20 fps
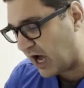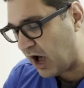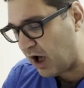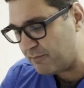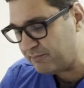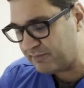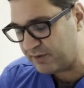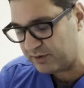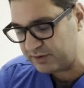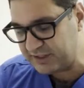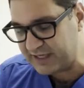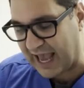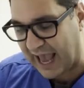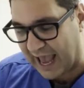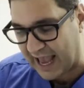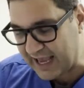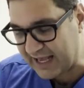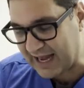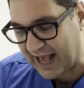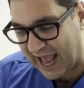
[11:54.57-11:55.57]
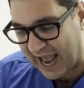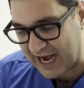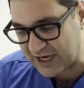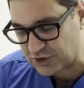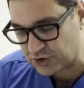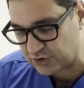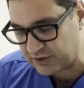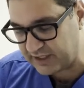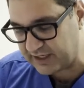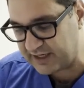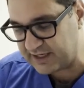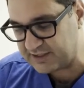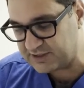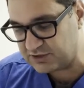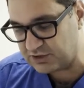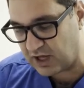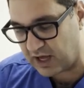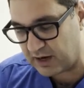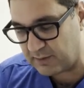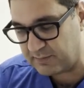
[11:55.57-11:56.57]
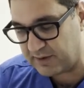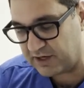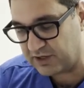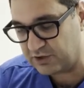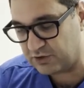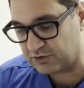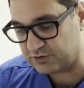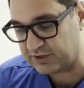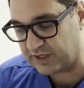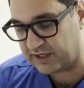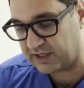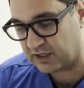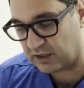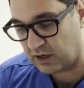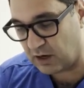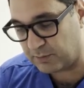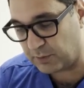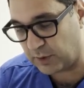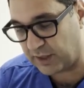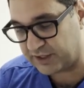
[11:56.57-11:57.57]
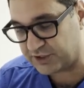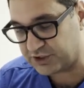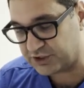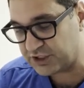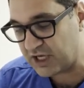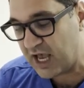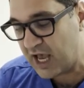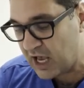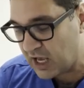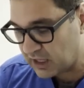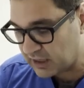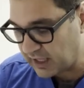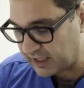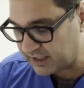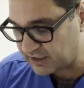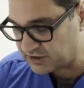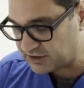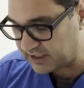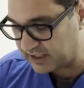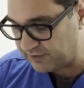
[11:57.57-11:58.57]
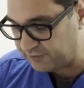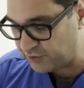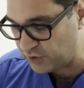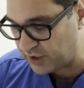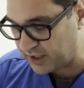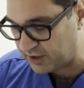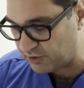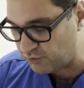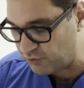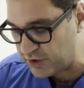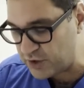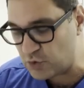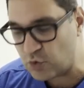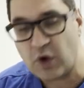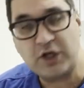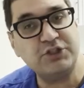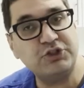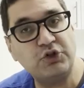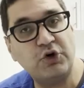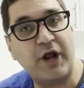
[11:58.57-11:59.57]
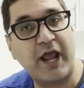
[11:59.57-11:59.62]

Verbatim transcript: Um, yeah, it actually is not a big deal taking a couple x-rays. Like I said, if you can request your